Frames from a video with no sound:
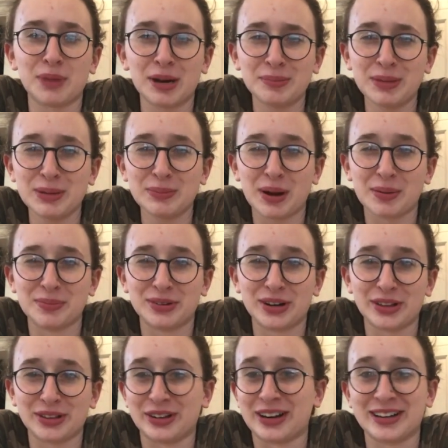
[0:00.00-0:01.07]
Might mean, my
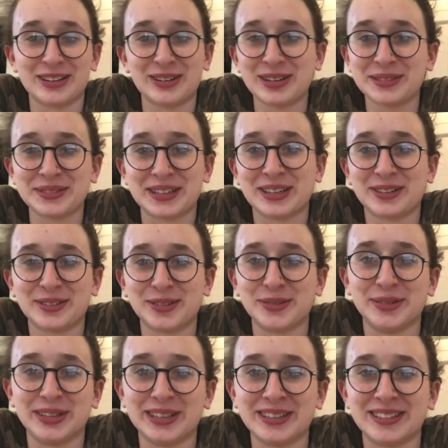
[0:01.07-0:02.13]
brother, I don't even know
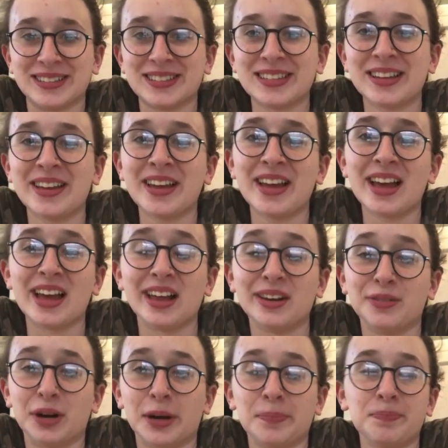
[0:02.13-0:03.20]
who it is.
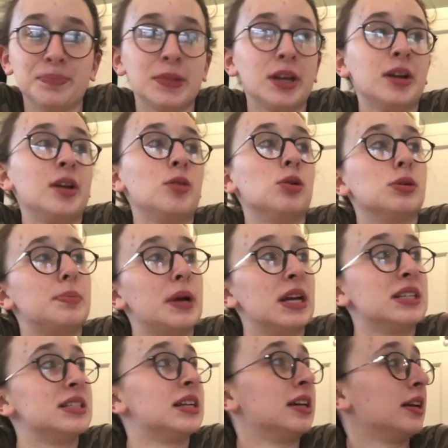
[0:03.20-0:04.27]
Anyway, we're
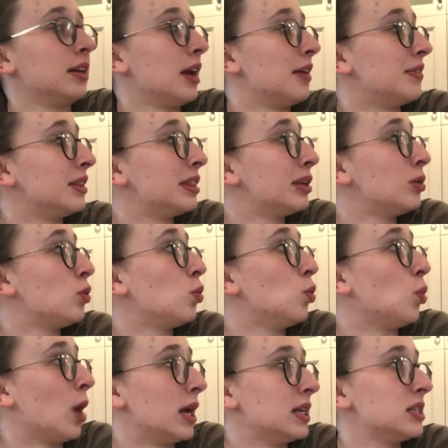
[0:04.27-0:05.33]
painting everything
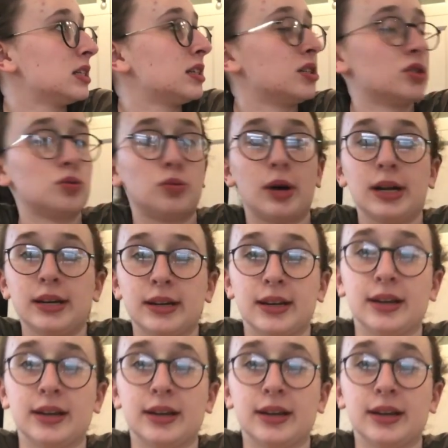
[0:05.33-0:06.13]
white right